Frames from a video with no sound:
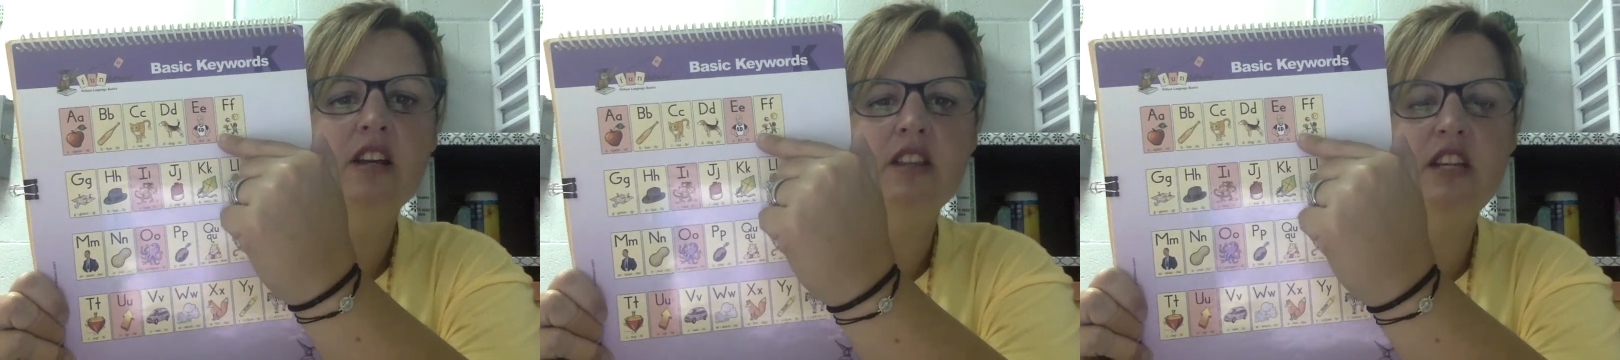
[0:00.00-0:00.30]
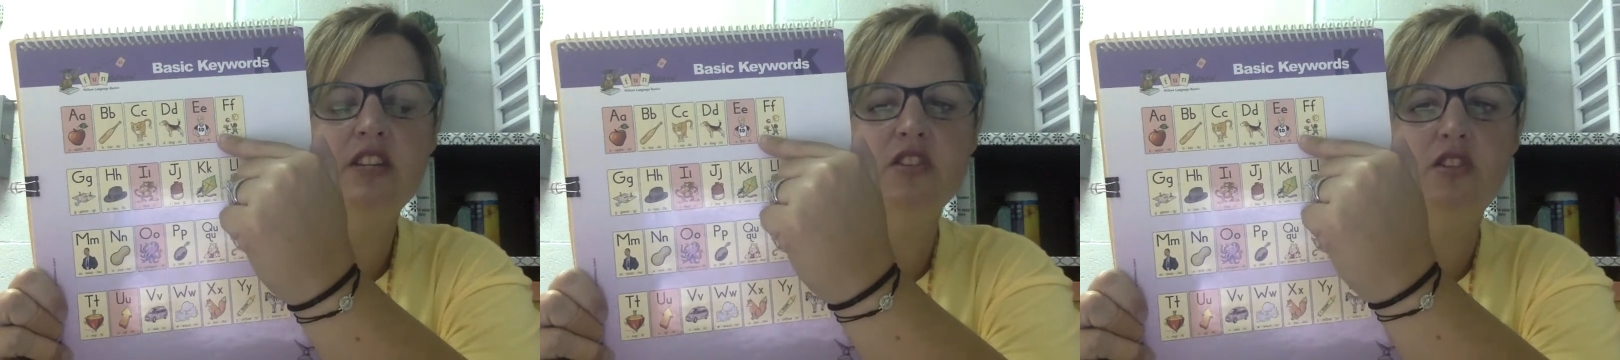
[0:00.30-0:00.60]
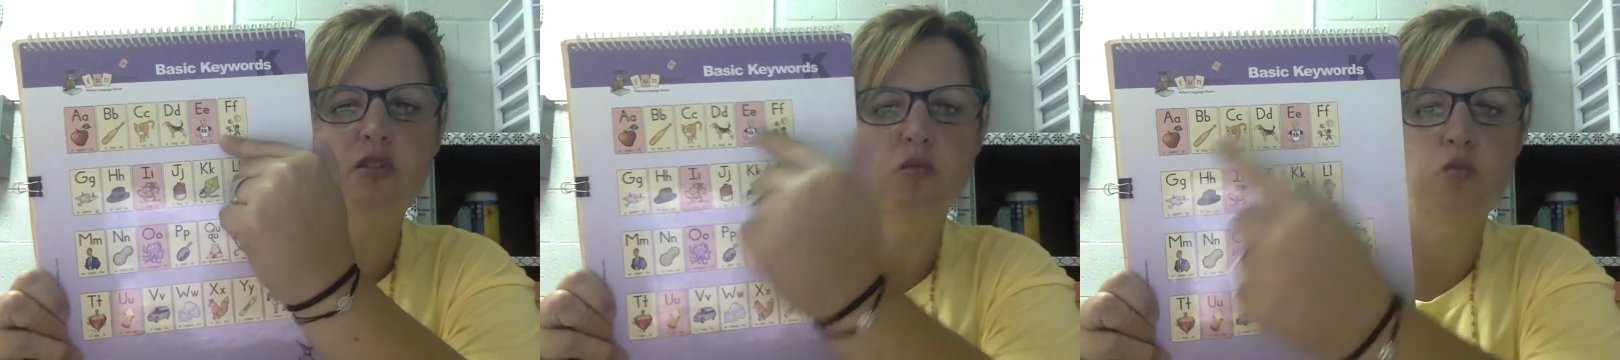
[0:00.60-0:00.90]
These are
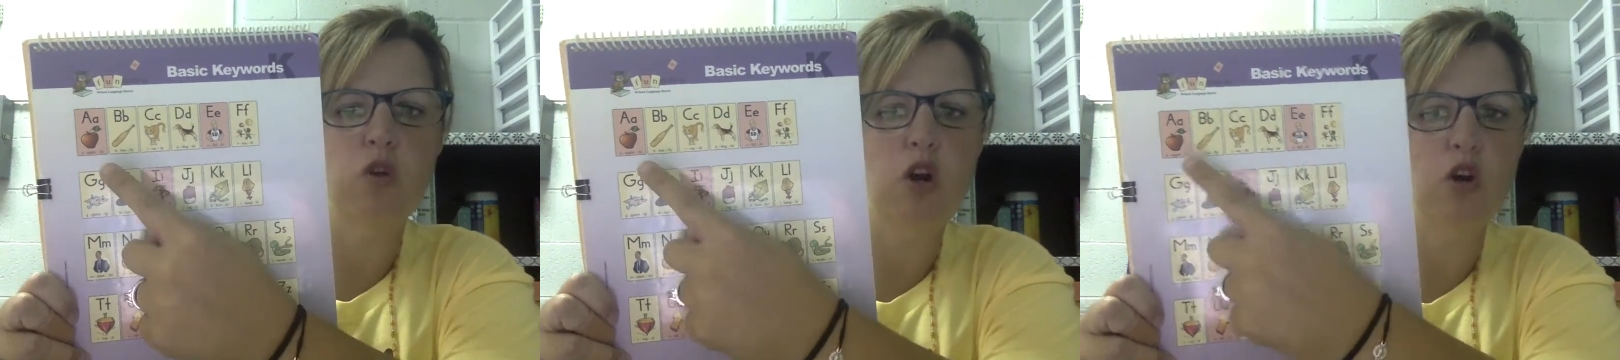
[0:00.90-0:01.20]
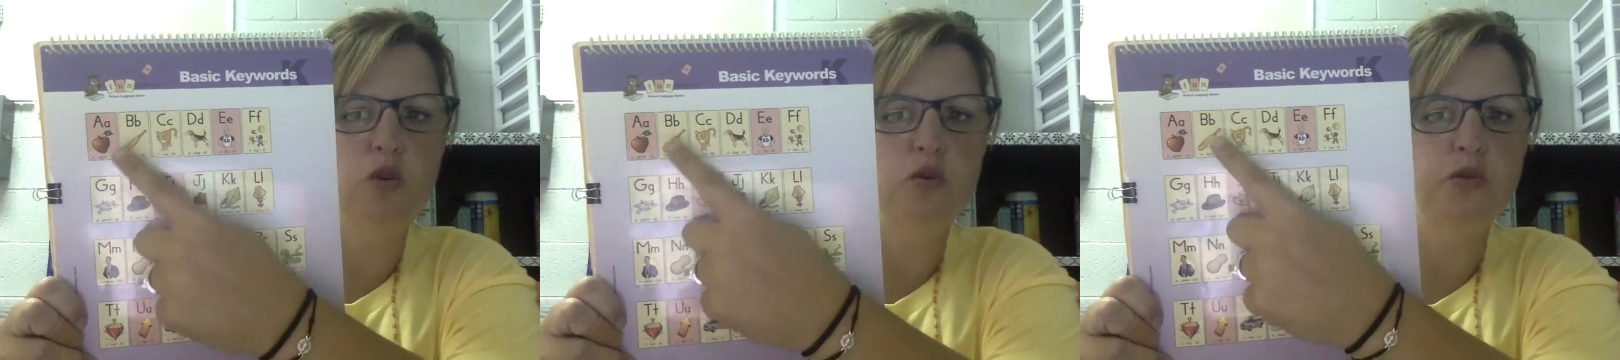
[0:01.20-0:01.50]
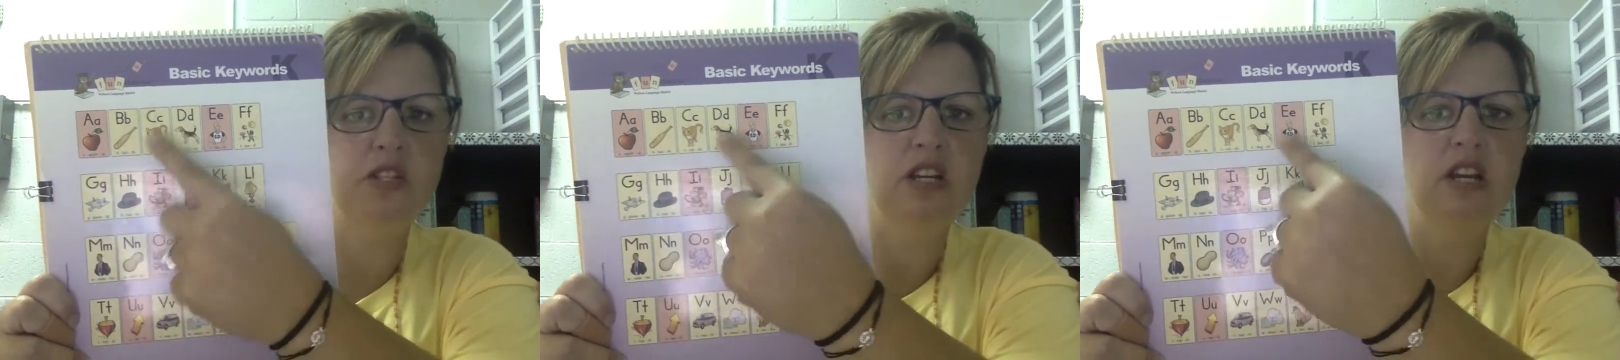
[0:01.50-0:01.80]
the
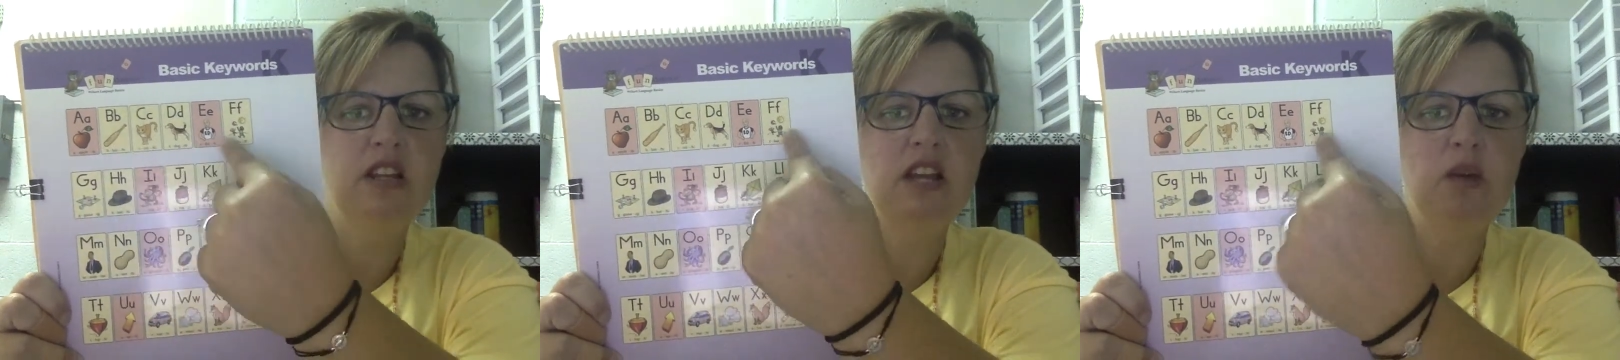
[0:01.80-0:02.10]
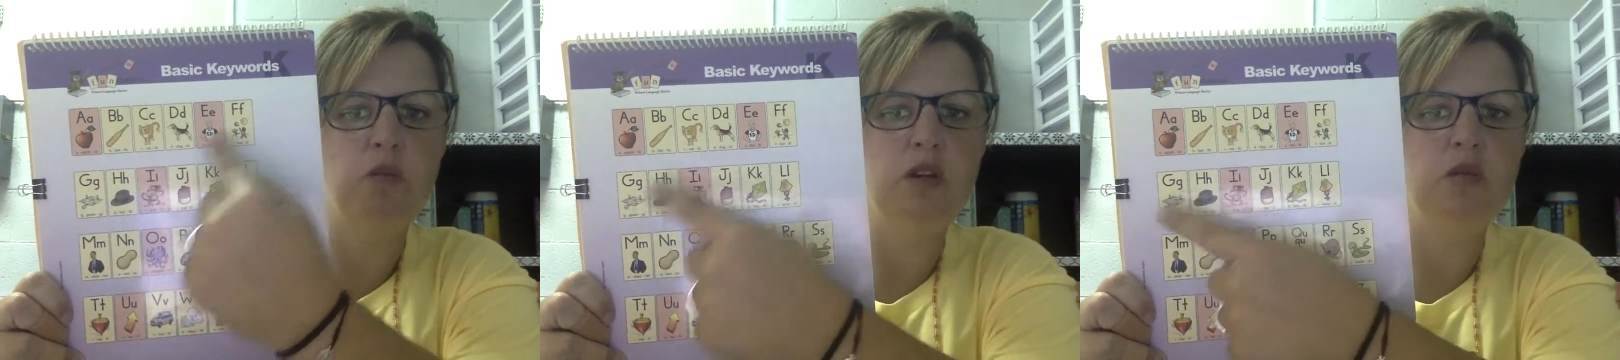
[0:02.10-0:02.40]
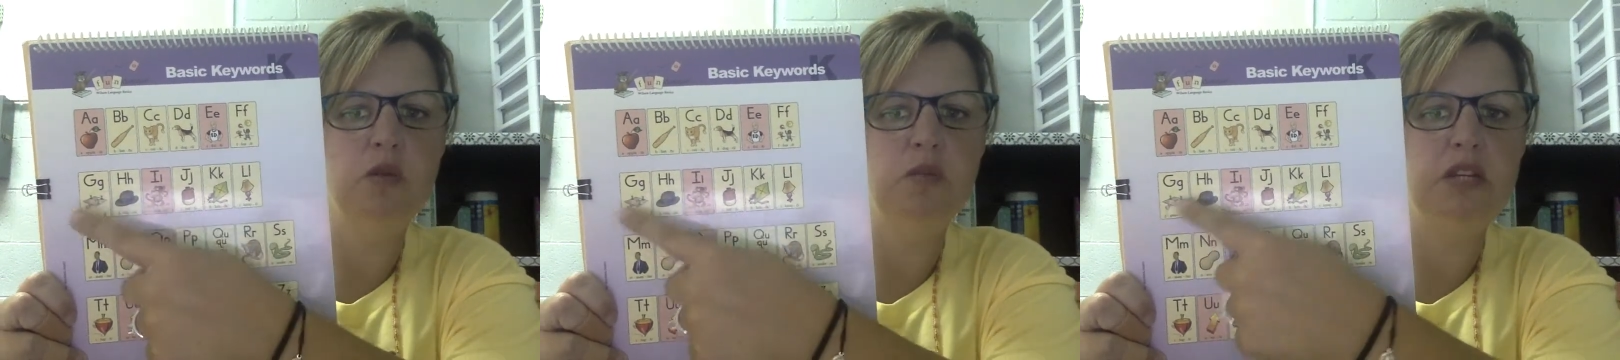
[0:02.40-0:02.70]
rows that we
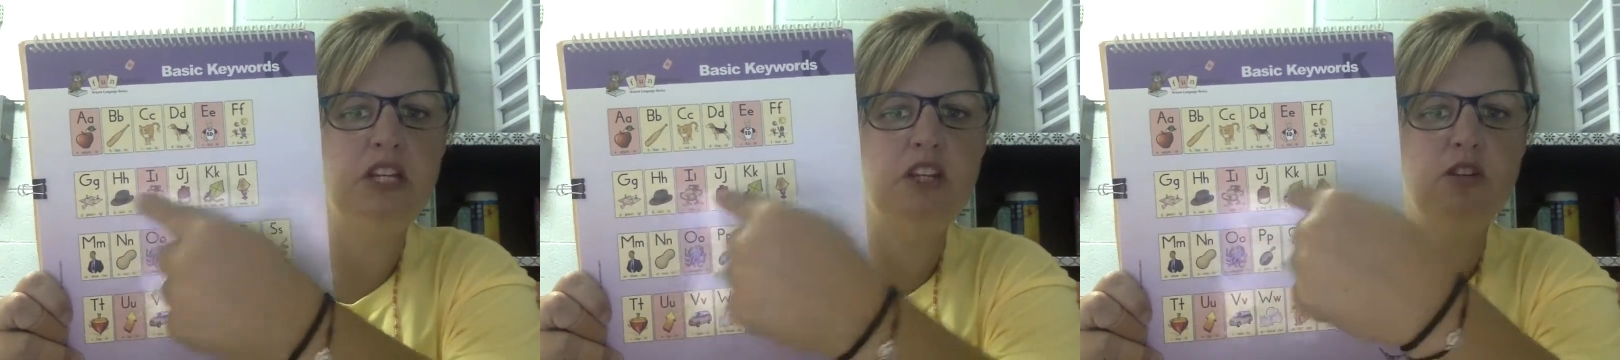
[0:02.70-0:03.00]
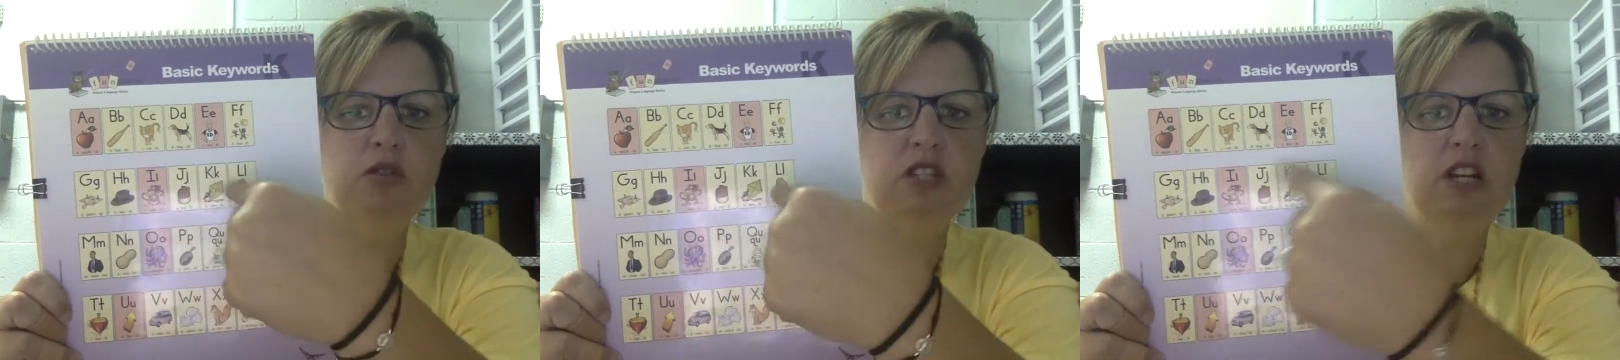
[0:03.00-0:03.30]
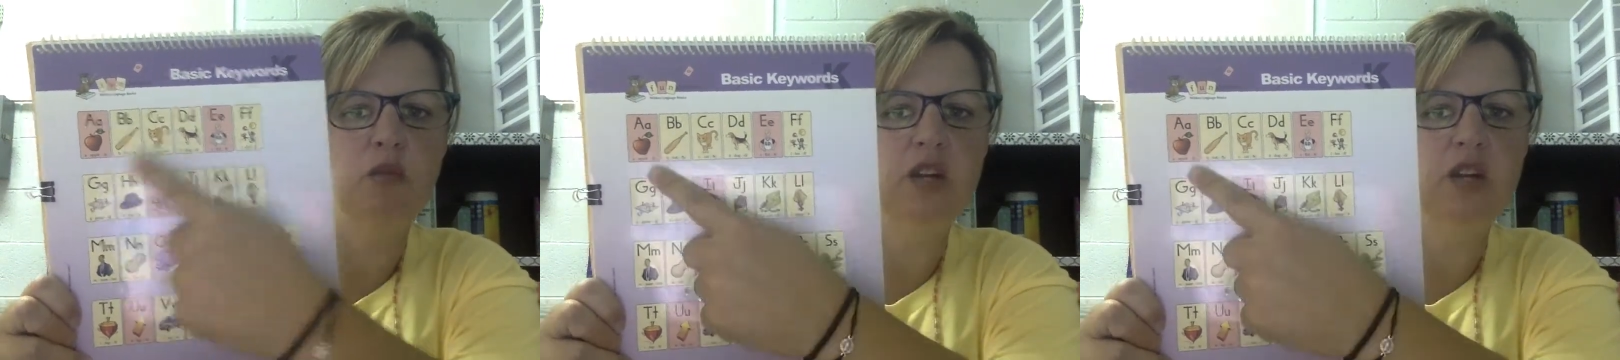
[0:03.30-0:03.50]
will be using.